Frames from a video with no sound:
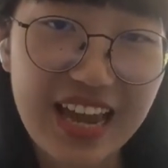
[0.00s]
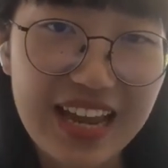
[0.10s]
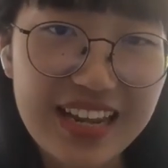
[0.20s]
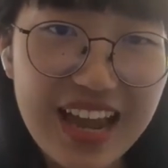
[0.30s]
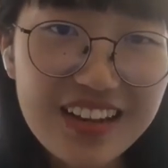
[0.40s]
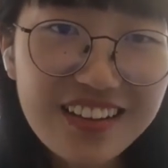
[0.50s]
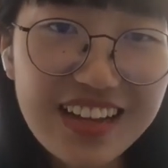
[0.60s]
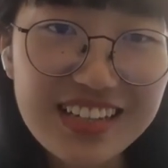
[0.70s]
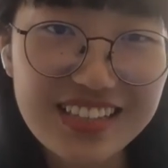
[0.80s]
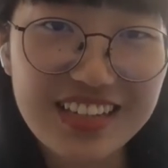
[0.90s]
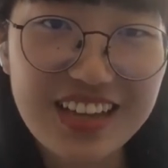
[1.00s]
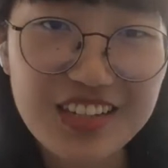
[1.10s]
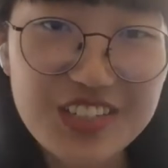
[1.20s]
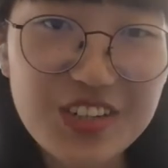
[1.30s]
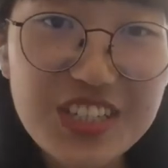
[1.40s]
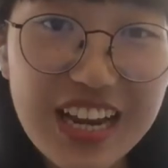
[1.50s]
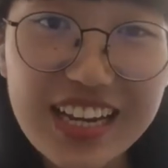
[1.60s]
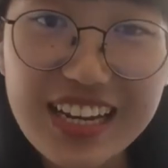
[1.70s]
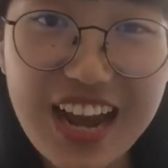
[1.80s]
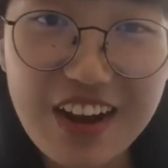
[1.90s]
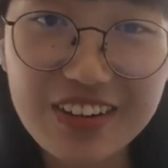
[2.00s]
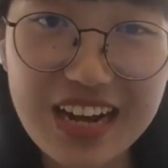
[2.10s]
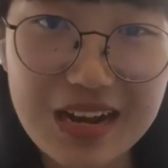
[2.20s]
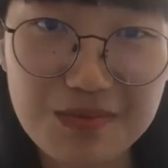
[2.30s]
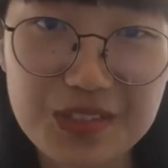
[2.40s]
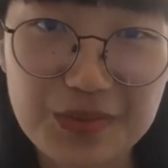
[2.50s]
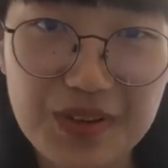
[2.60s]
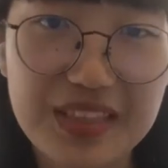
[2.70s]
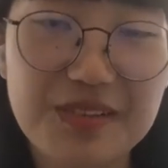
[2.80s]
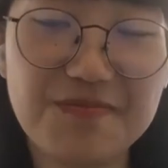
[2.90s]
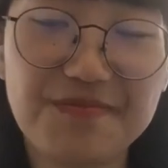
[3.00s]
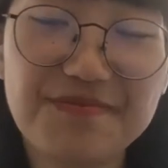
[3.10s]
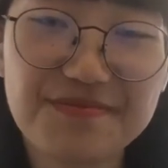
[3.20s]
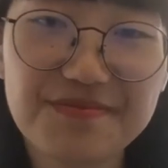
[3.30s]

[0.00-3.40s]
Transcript: and analyze the associated outcomes with them.